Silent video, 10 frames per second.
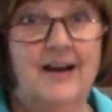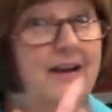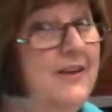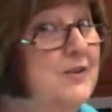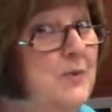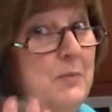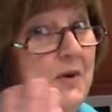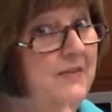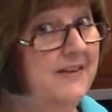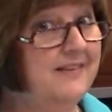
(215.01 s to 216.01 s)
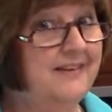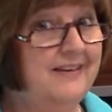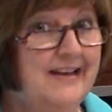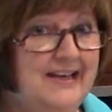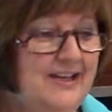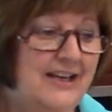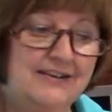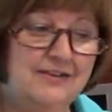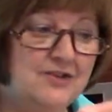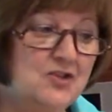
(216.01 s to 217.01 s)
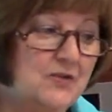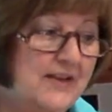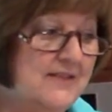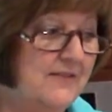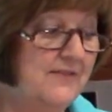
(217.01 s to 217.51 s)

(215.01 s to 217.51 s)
Onions work perfectly. You get little strands of them.